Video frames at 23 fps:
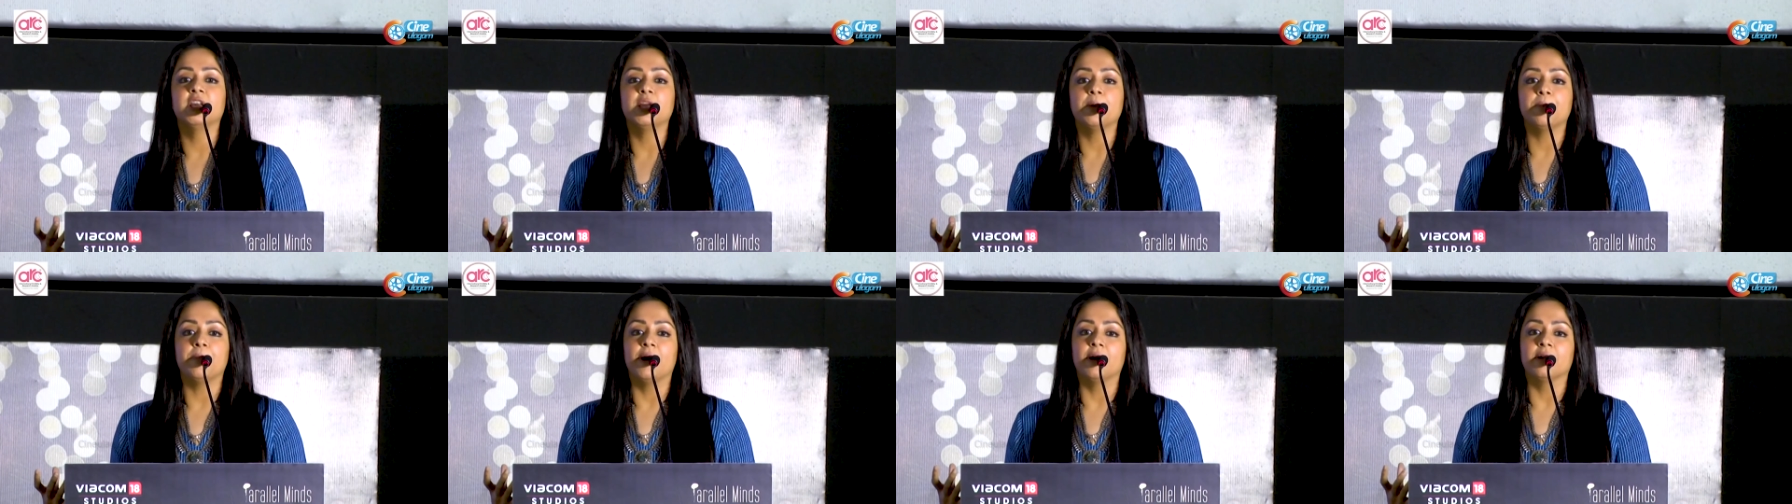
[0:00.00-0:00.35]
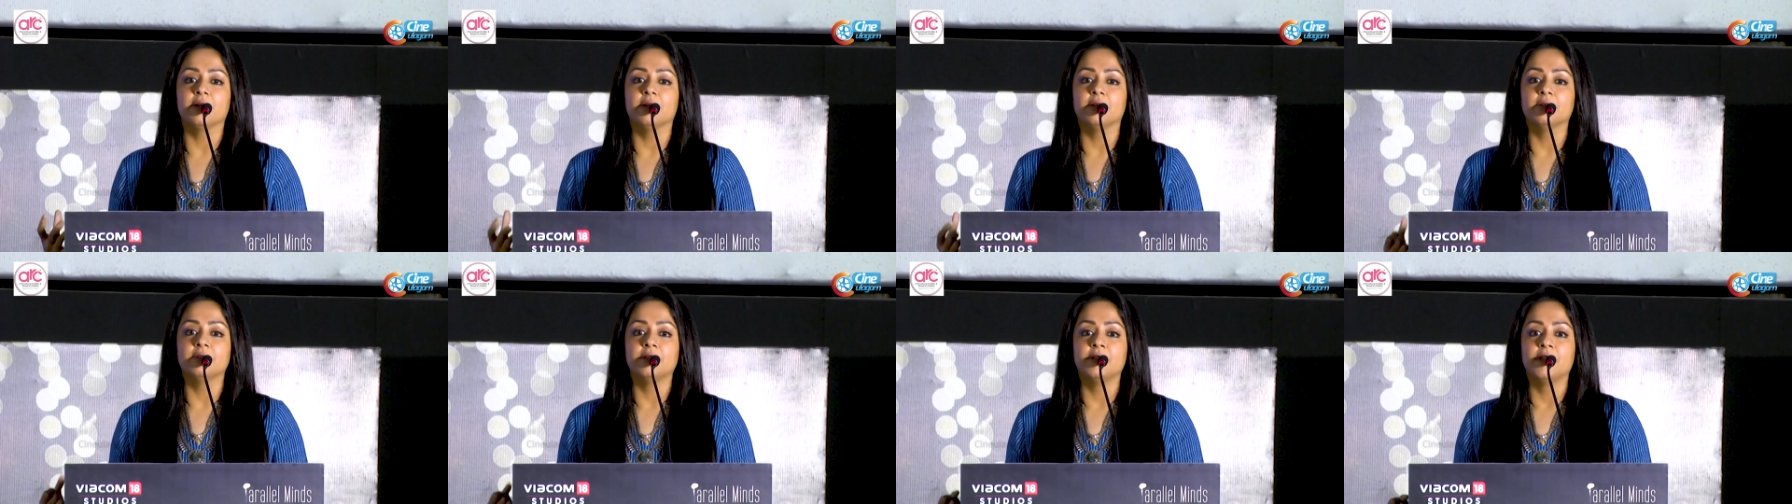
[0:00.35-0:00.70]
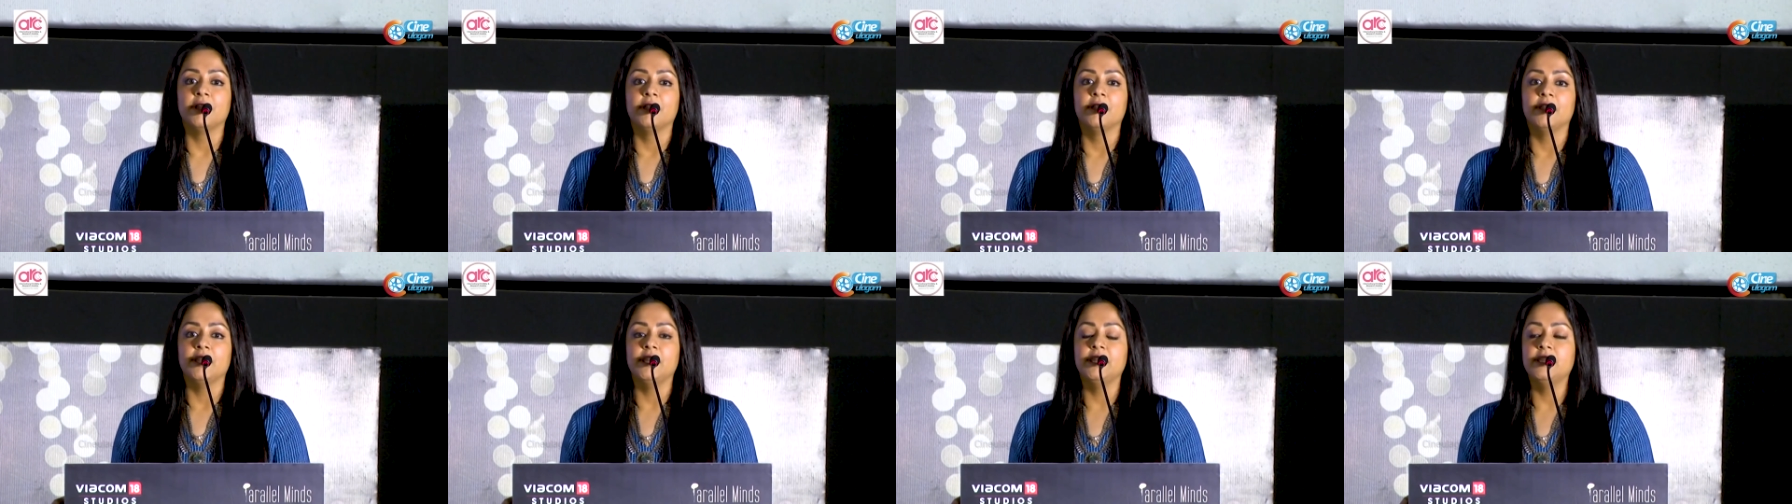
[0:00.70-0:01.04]
nenapaanga
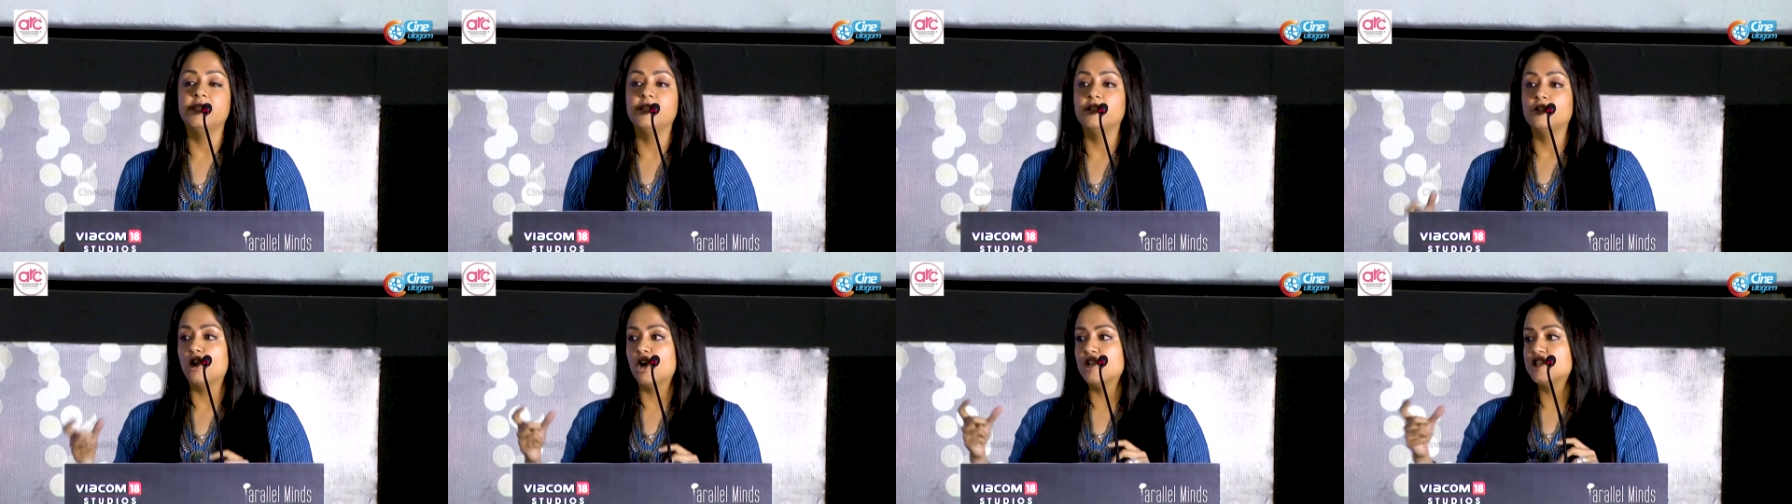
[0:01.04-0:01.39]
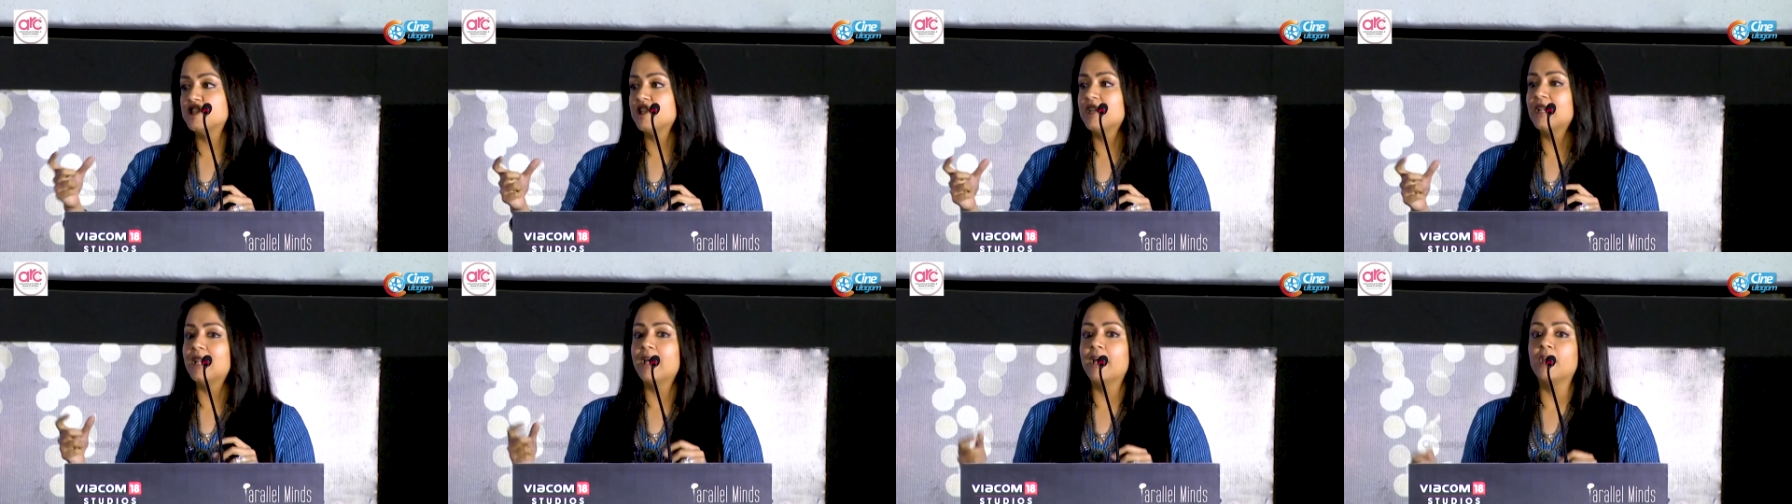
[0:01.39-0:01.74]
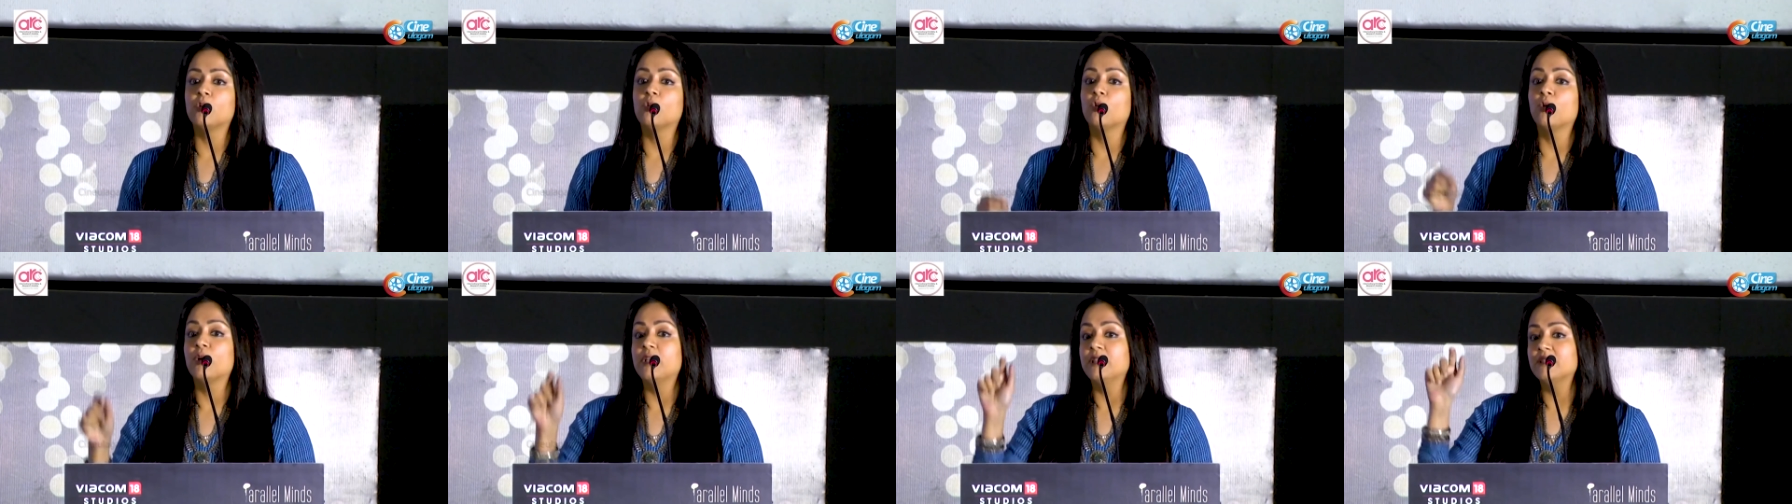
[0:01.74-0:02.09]
idu logical ah irukro